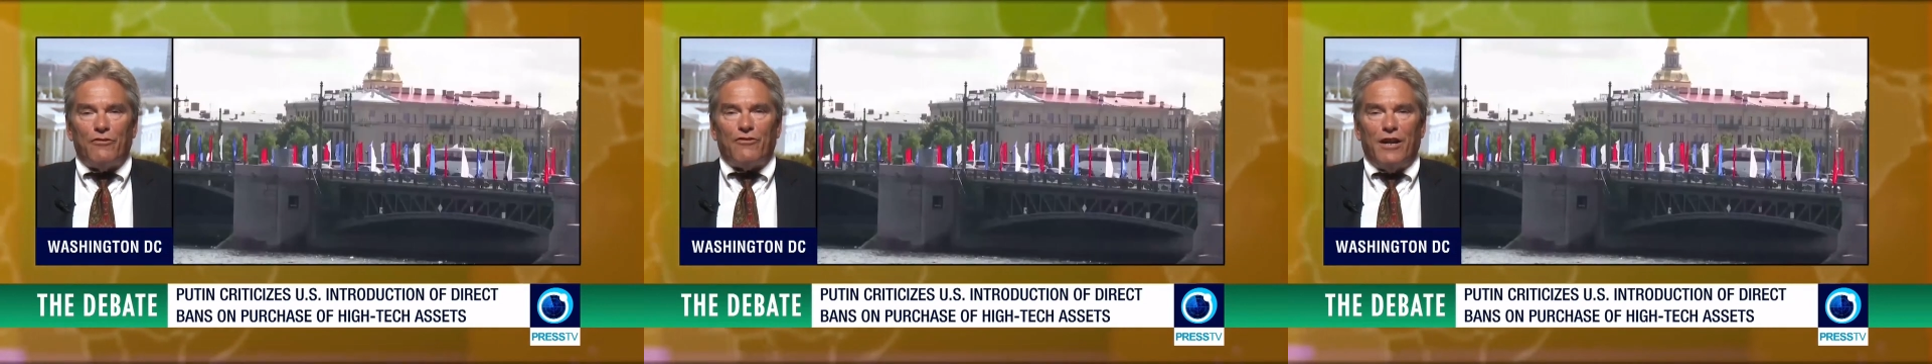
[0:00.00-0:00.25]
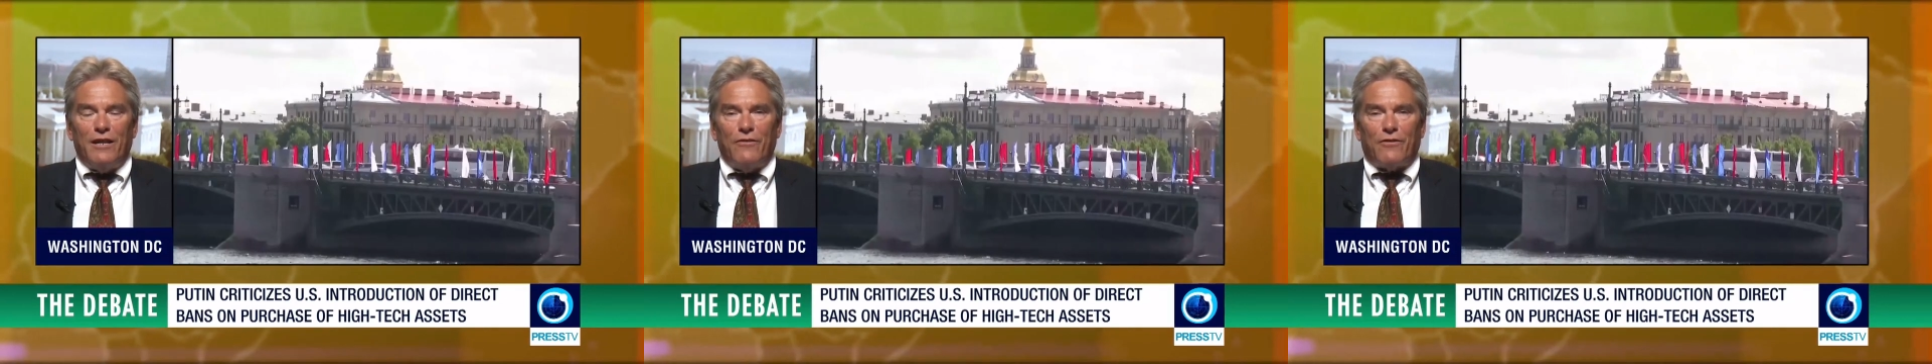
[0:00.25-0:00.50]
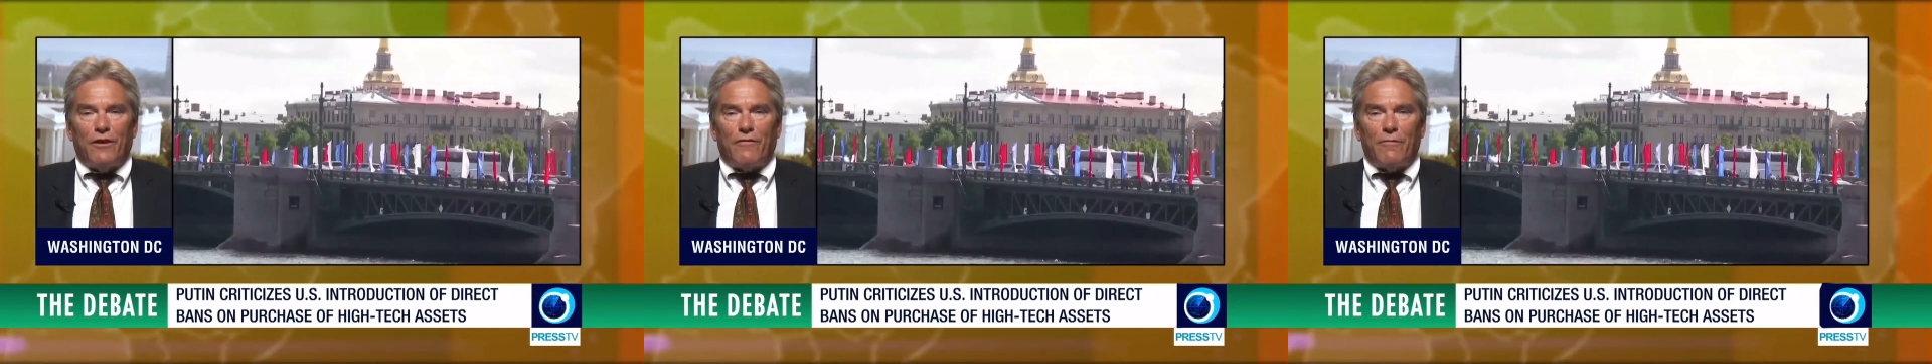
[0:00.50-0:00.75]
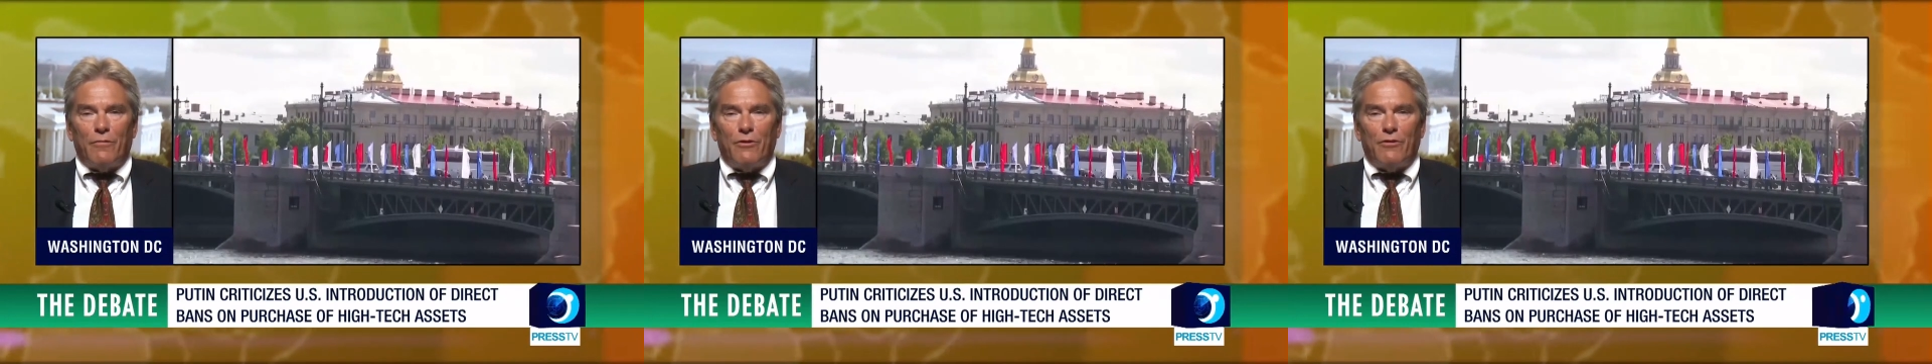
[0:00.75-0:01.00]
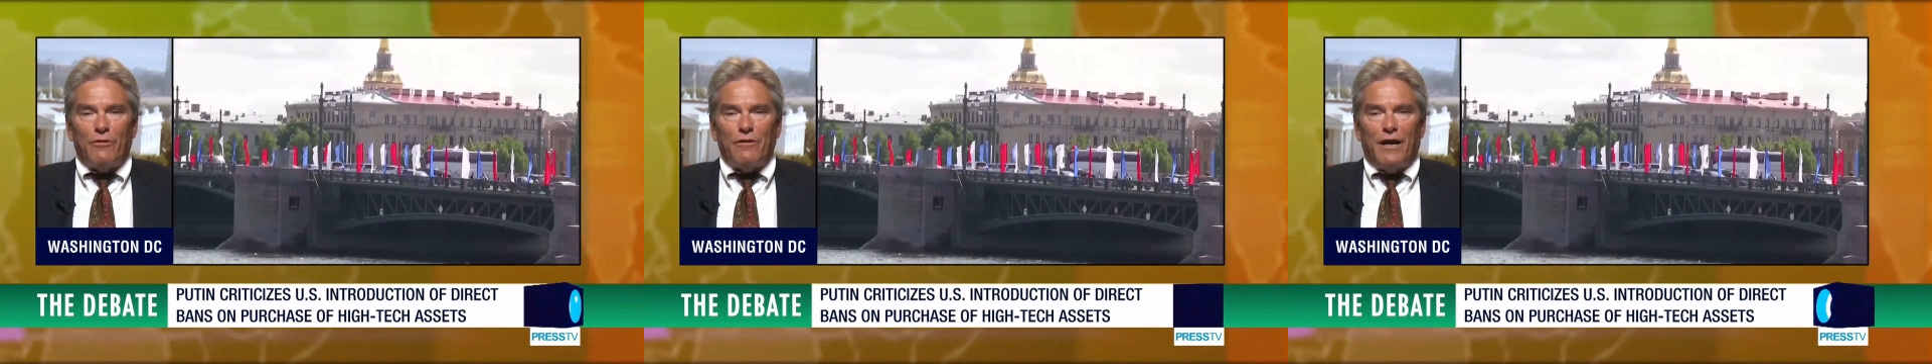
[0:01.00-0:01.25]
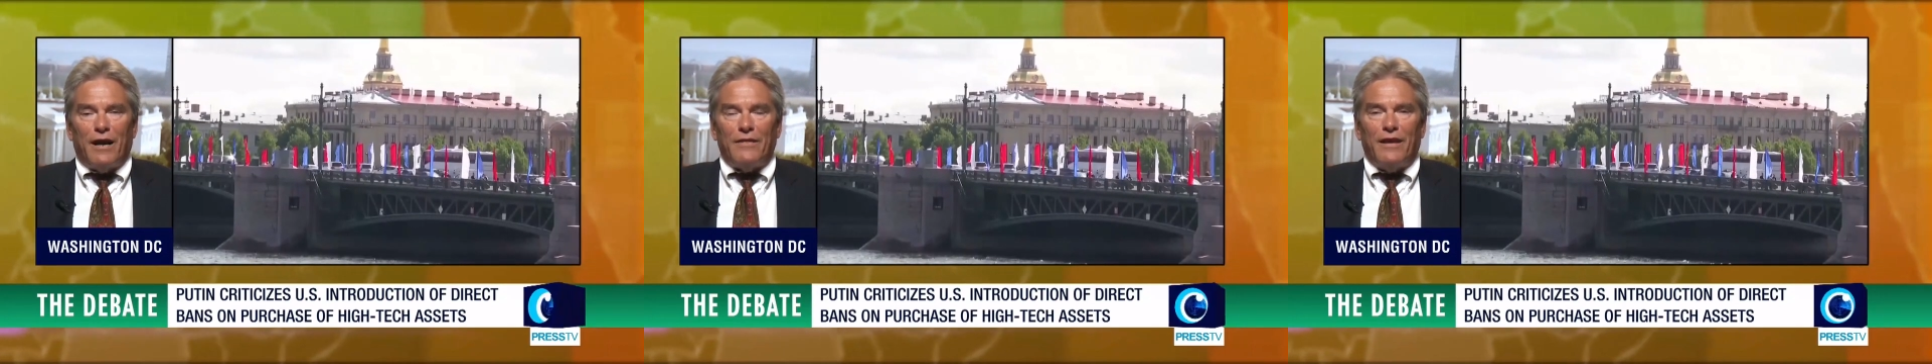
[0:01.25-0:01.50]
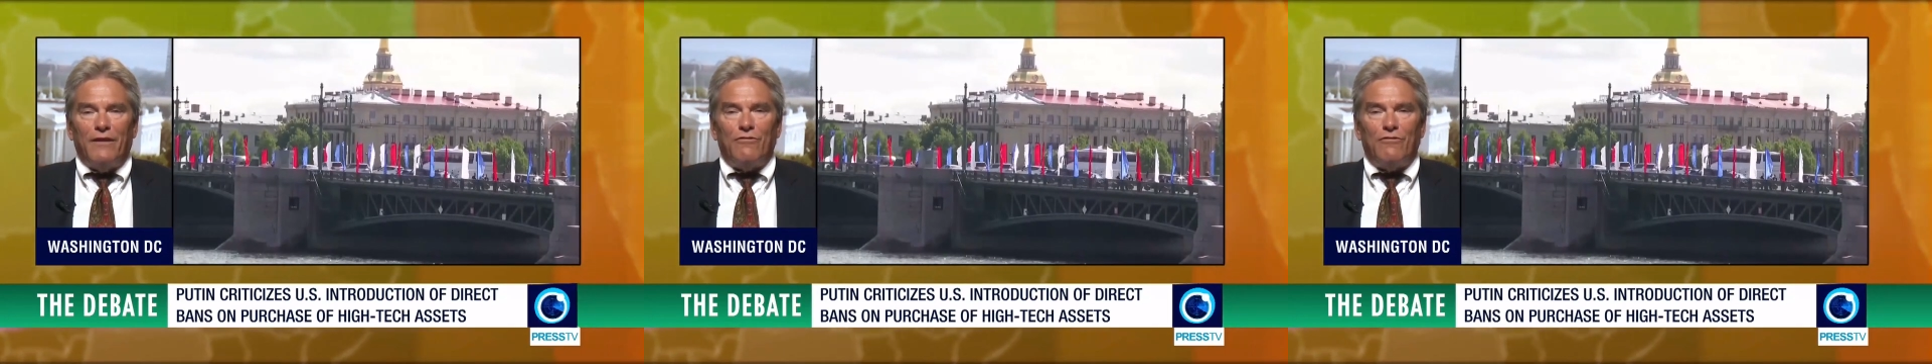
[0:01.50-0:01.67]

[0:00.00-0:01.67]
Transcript: from the Chinese government or not?